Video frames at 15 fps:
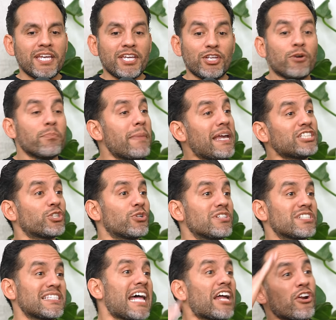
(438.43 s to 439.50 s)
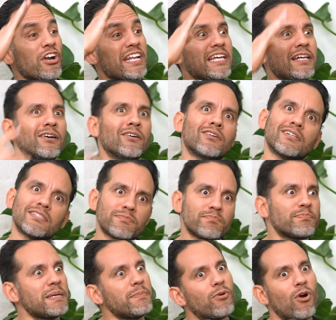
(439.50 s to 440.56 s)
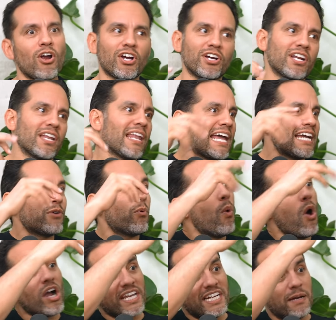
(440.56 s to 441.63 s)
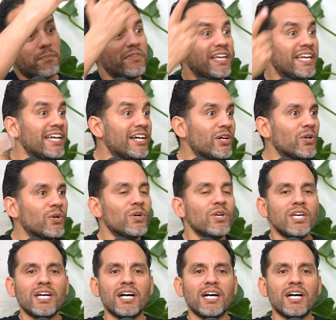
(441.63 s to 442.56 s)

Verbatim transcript: you know, make sure it's not on a hill because people aren't going to like walking up the hill.